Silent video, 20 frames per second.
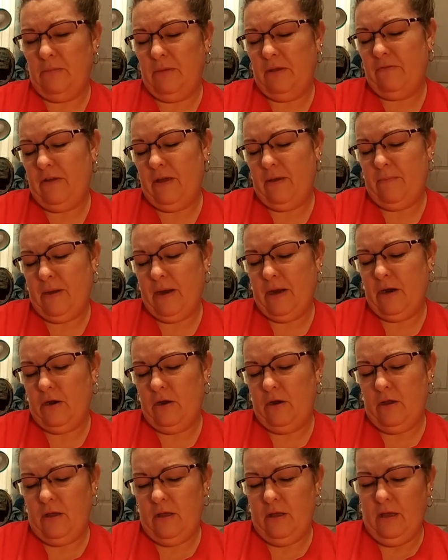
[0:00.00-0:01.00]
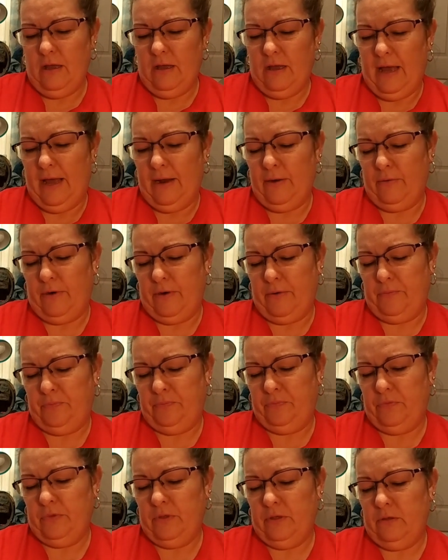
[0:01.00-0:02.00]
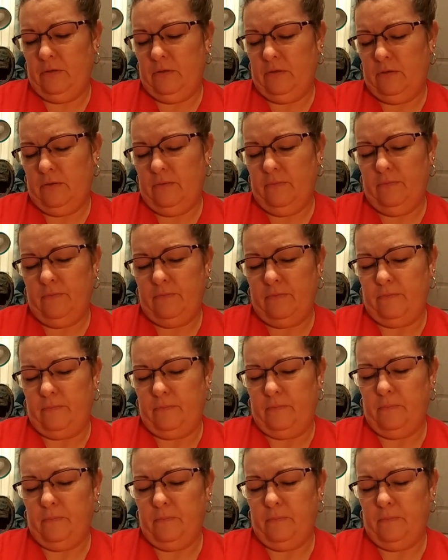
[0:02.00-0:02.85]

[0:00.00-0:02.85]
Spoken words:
gonna be a vampire? I don't know. I'm